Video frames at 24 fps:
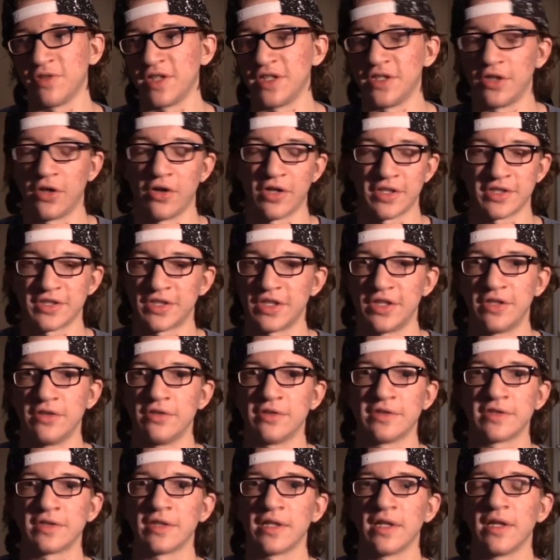no
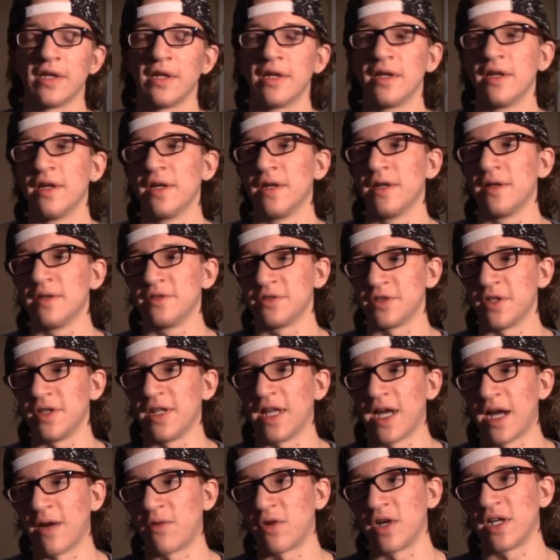excuse. So
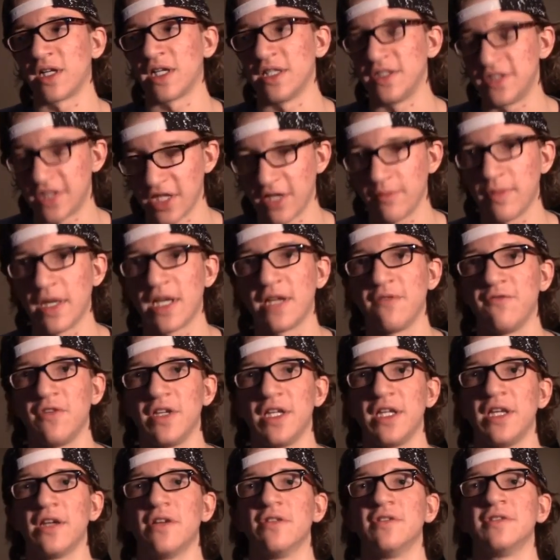that I'm going to continue making
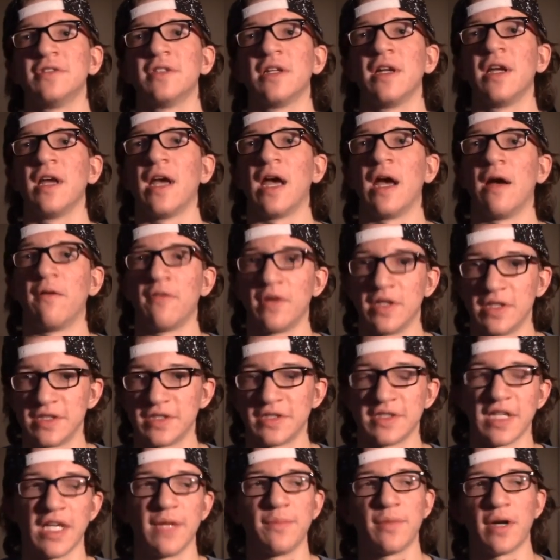videos. I'm going to
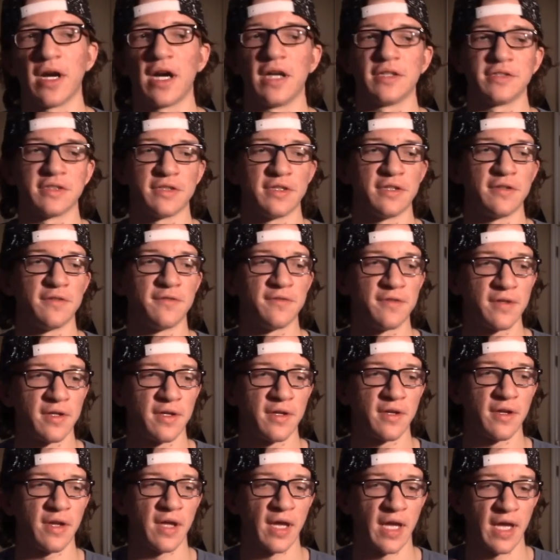stay positive
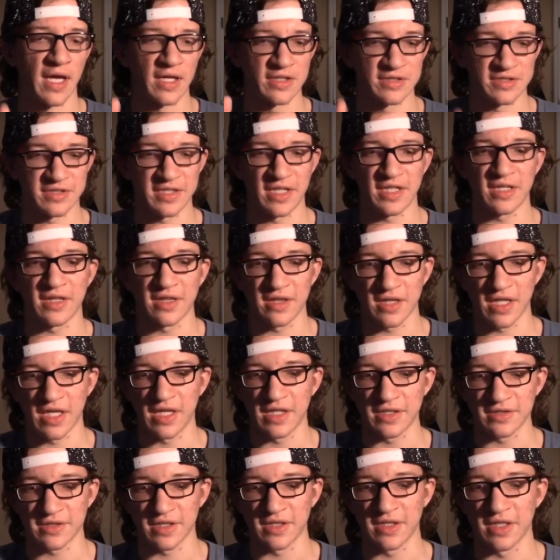and see
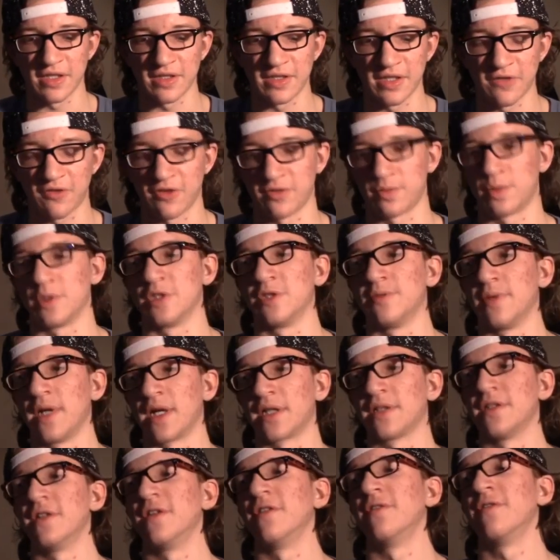things in a different
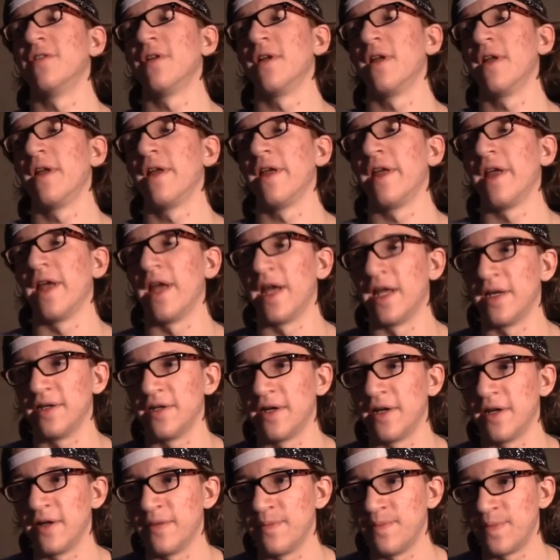perspective. And
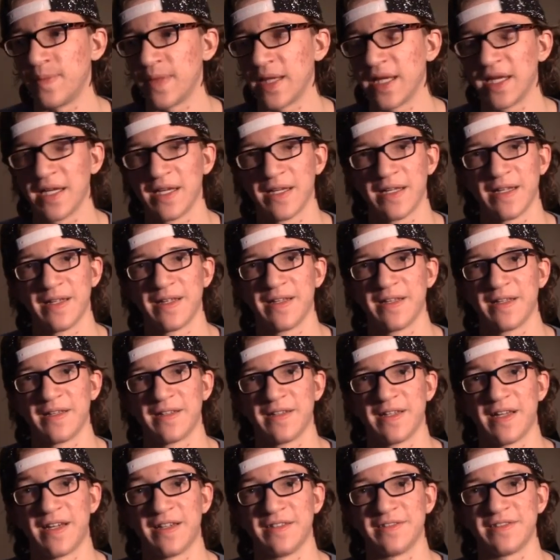
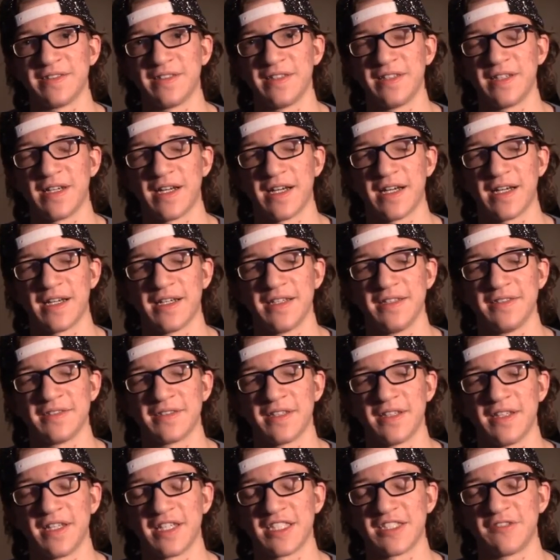um, I'll see you guys
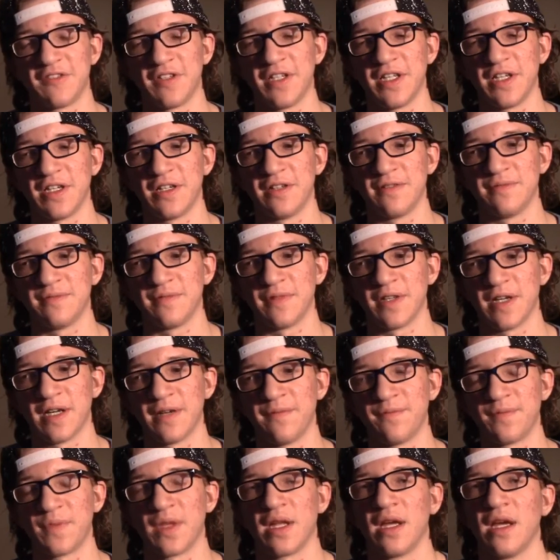in the next video. I uh,
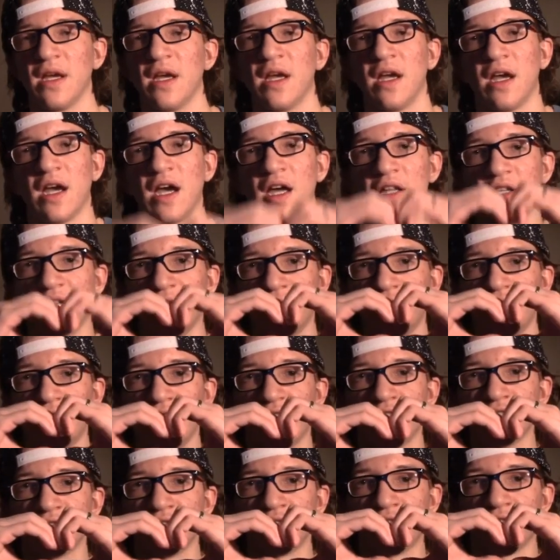I love you
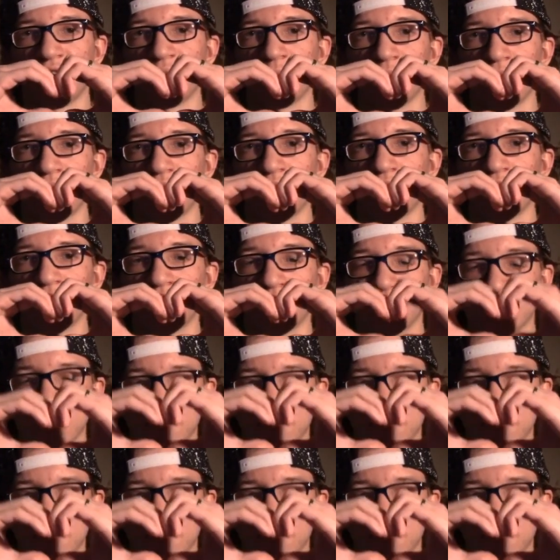guys with all my heart.